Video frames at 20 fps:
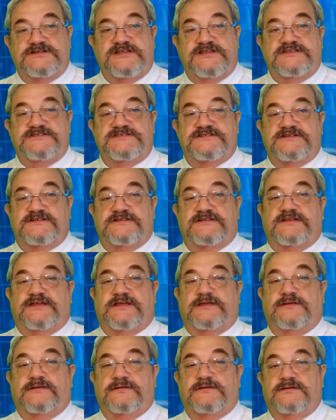
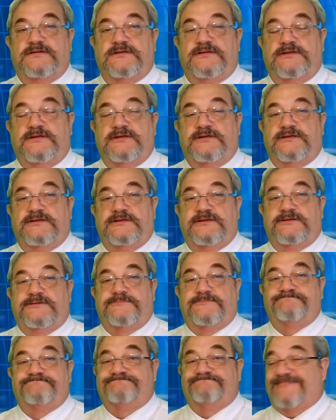instantly.
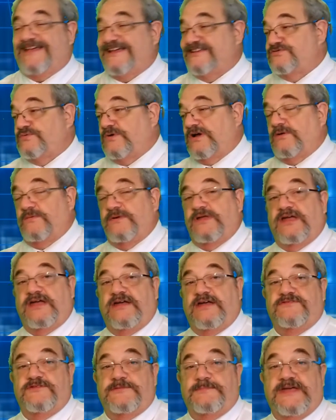That's why we
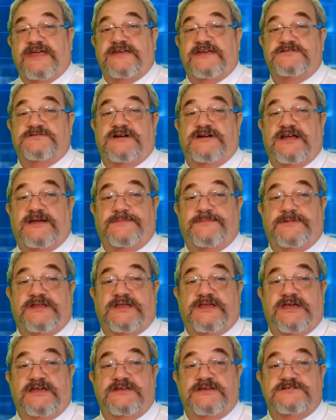have the master
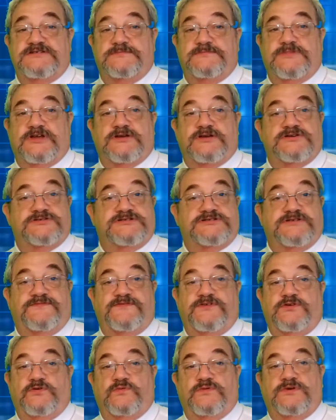application, because if
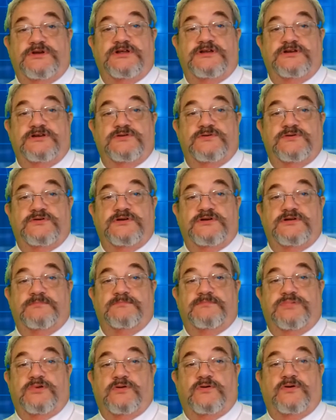you went into an
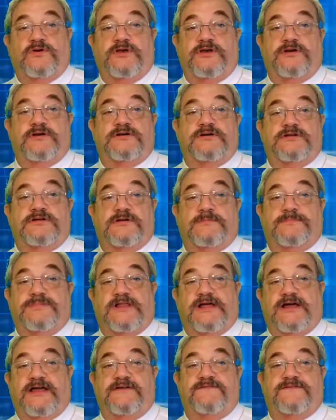employer to
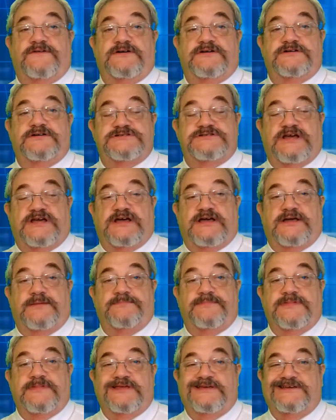apply for a job,